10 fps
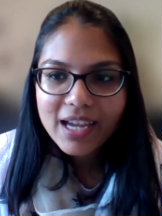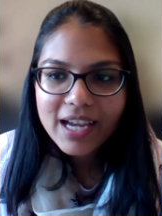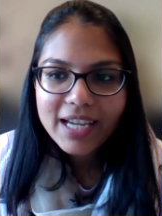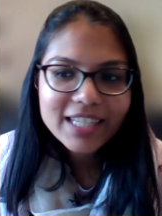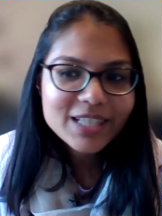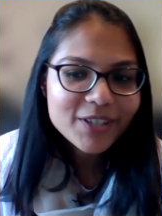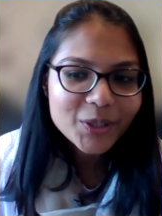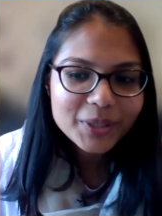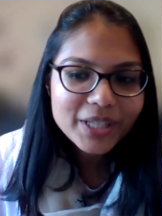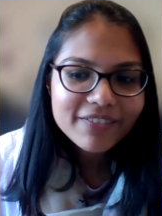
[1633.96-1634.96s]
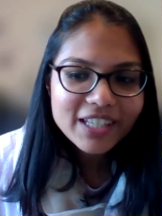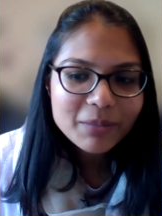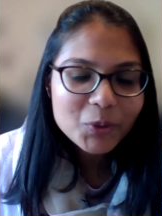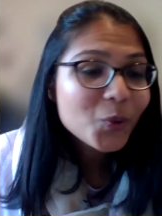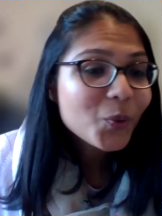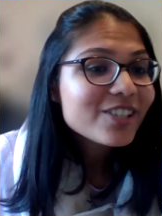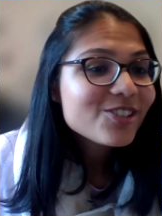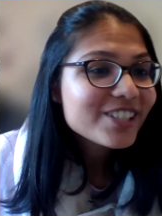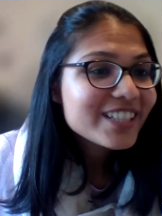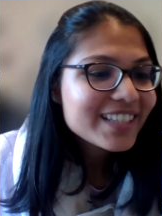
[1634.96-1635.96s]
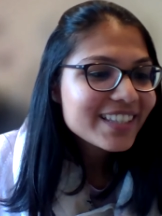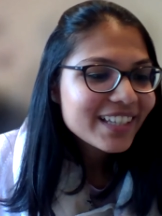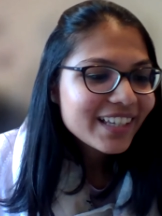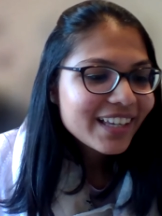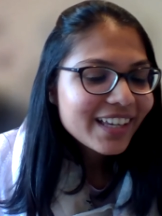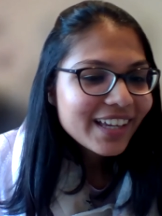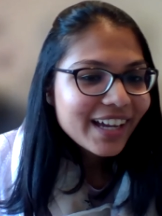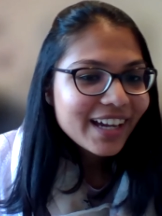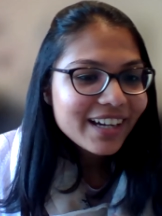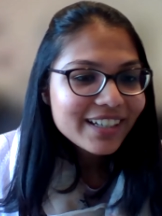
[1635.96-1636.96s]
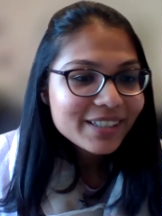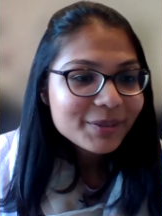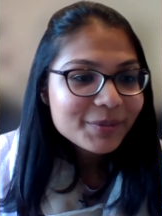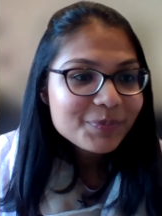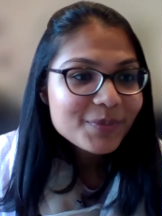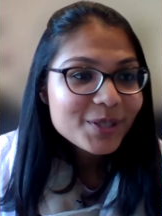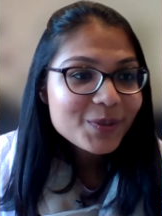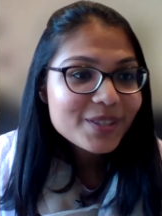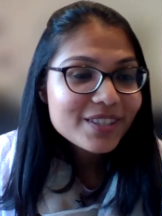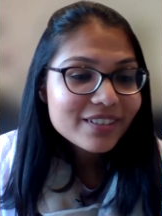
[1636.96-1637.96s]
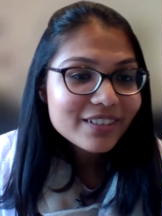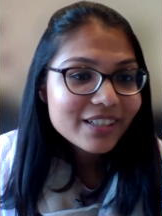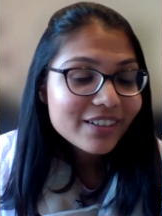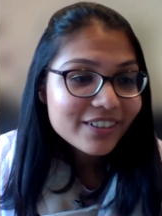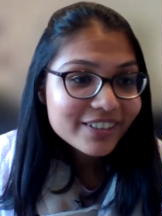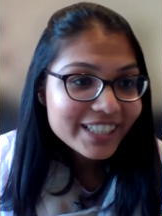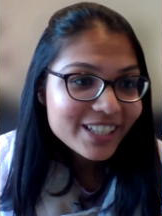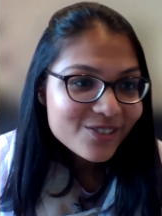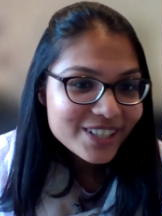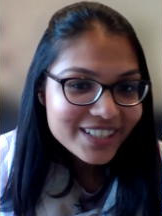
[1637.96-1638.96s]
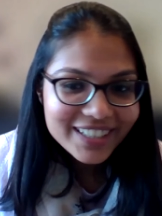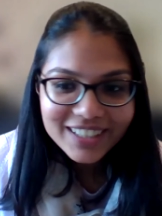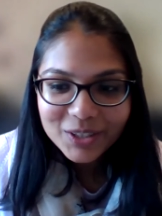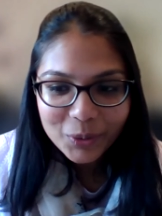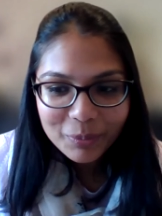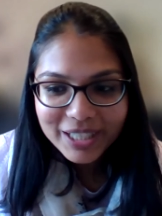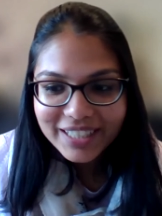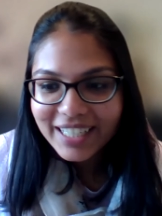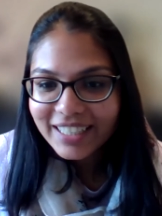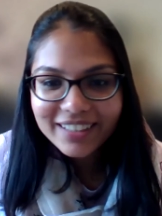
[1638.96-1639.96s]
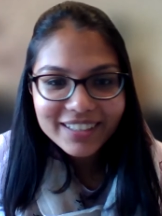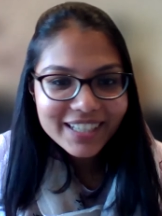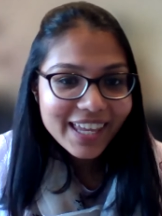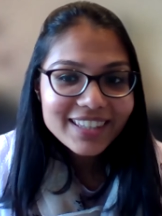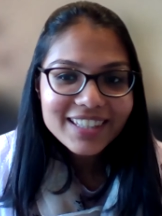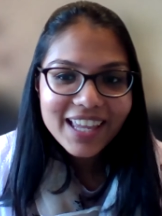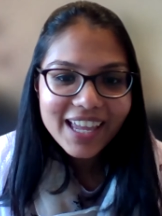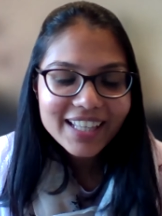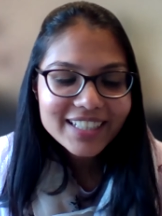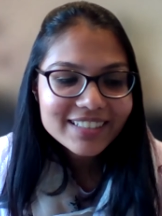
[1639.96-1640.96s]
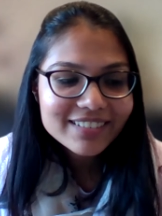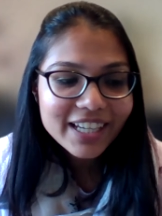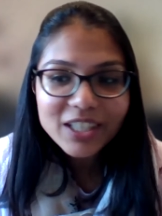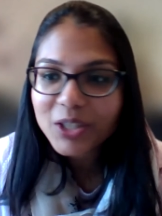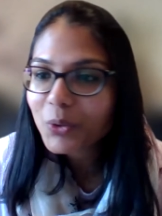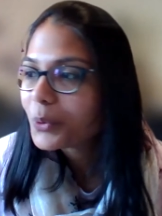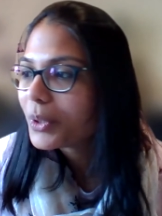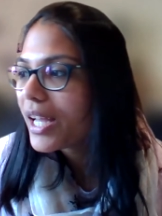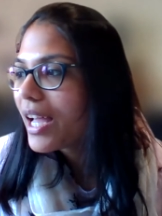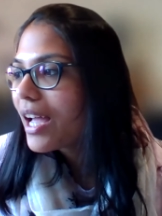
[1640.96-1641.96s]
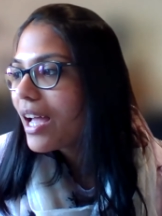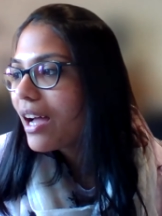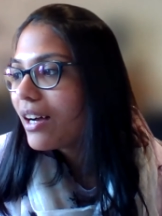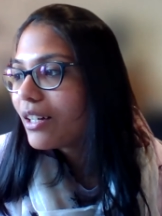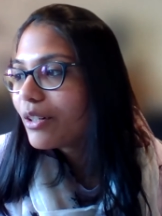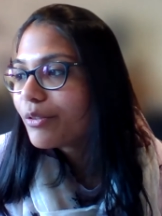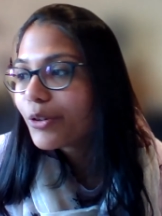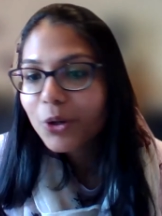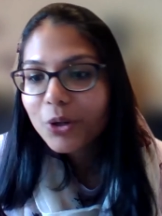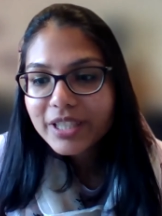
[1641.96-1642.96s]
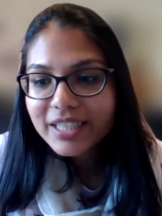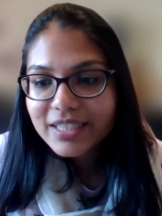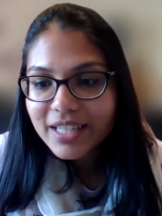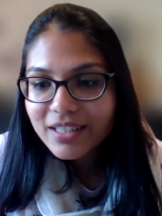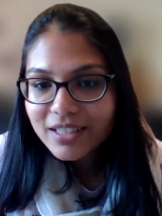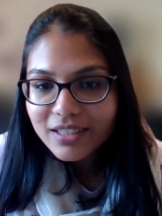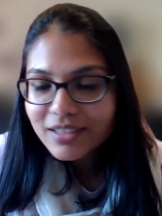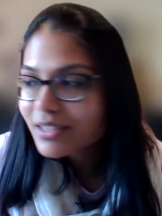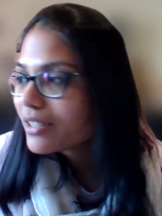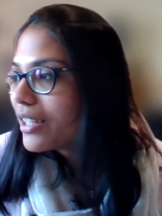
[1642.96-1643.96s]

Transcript: I guess we don't have any more questions. This is a really interesting topic, Danny, again, and thank you for all the attendees